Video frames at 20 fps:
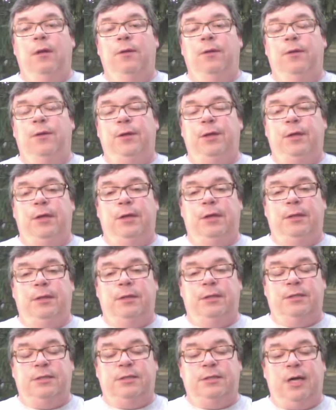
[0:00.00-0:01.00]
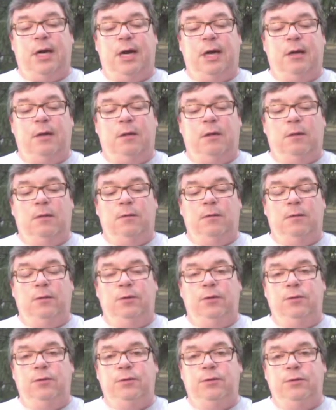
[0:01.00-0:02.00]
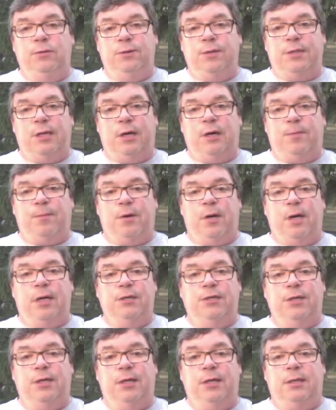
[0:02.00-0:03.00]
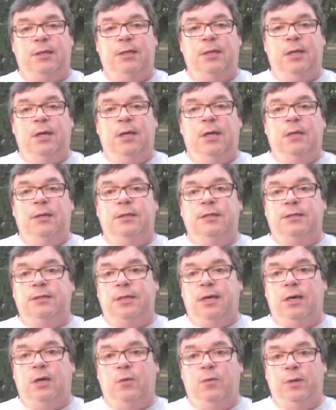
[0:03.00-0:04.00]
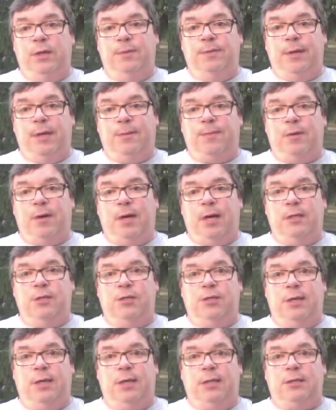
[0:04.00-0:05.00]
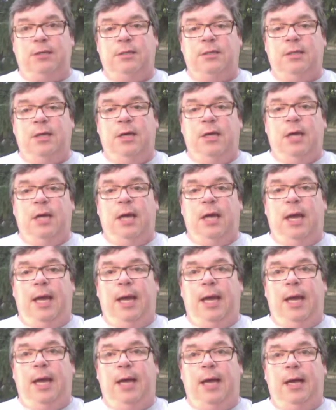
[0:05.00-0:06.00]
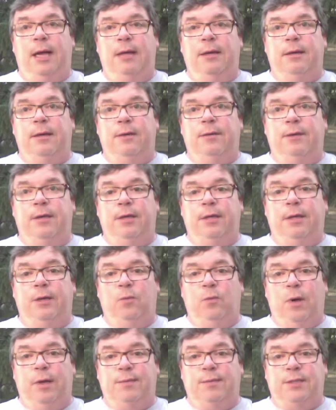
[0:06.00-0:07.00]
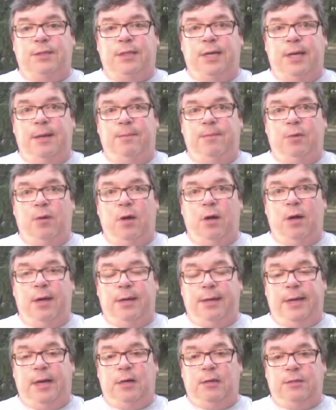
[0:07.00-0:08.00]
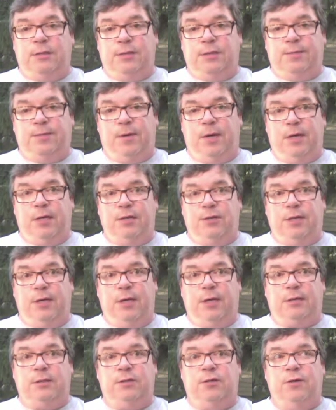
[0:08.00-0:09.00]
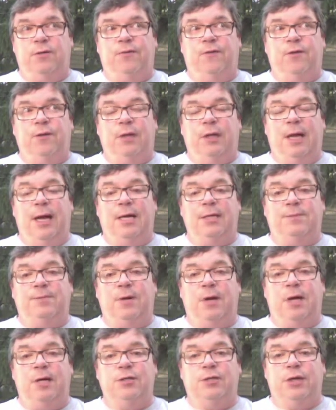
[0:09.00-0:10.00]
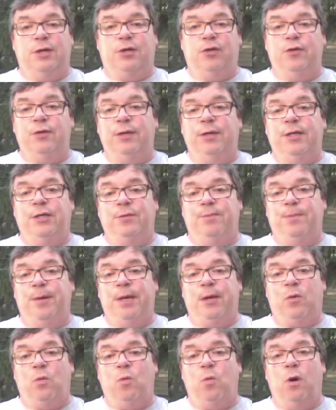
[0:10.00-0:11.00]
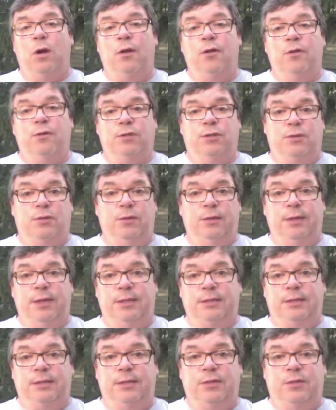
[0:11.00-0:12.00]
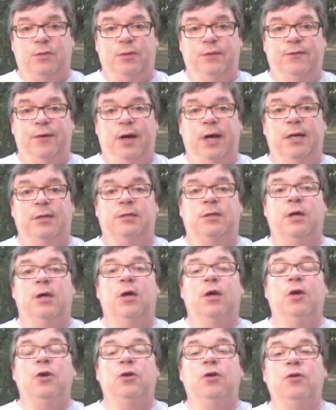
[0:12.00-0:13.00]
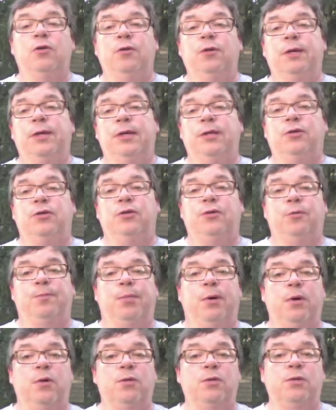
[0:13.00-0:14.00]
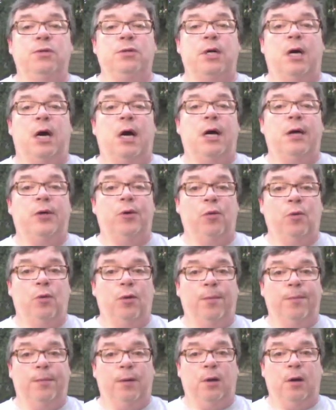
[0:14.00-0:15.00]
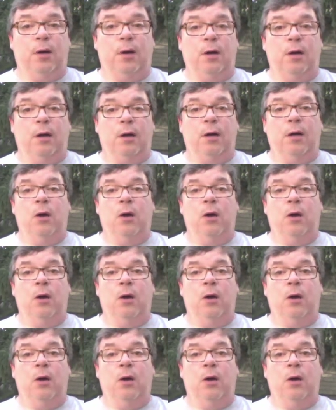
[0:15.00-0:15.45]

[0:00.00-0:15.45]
the style YouTube style project, the style remake project, and the website blog analysis project. So for the last project, you need to pick one of those three essays to revise. You need to post on your blog